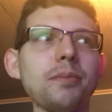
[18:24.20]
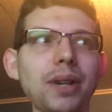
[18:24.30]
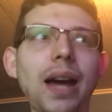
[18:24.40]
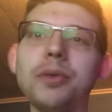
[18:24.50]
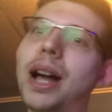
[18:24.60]

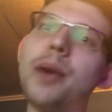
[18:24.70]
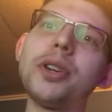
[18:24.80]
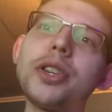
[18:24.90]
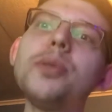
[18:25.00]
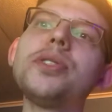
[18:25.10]
I would
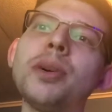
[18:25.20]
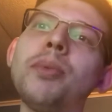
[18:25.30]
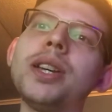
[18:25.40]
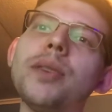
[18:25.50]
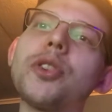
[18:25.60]
accuse
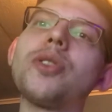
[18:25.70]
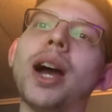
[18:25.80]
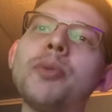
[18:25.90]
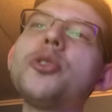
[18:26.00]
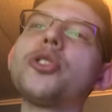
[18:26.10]
somebody of a
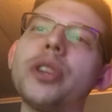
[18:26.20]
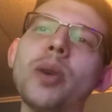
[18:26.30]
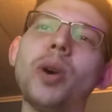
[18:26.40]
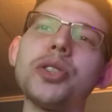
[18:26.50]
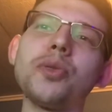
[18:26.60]
crime. Usually
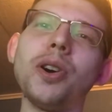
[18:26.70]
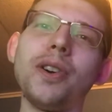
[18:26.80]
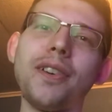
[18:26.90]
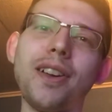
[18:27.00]
it was real.